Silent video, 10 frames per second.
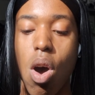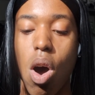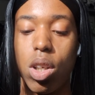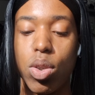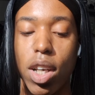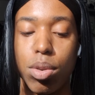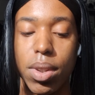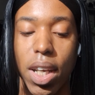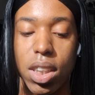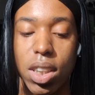on
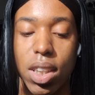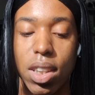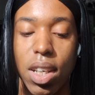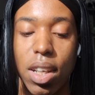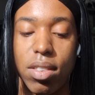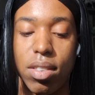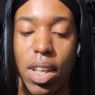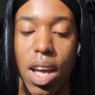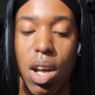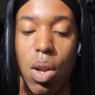transportation,
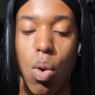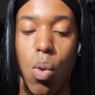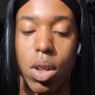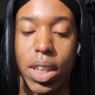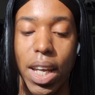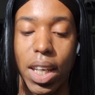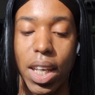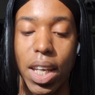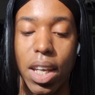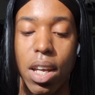sale, or
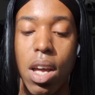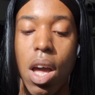taking.